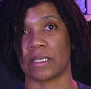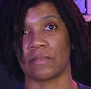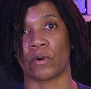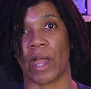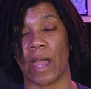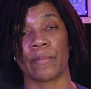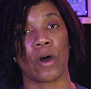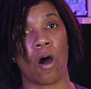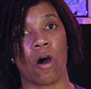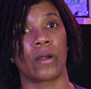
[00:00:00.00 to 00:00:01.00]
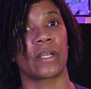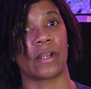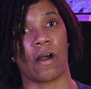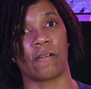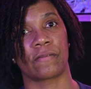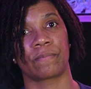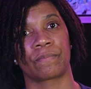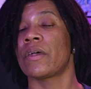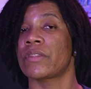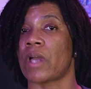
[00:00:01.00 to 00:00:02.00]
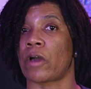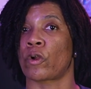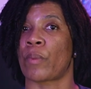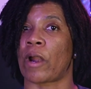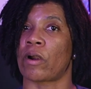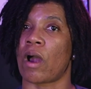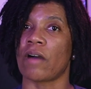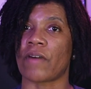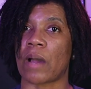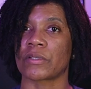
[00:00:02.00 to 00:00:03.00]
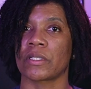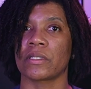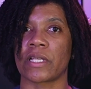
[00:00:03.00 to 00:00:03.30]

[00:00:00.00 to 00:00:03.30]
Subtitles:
Evo app on and off. The auto power off option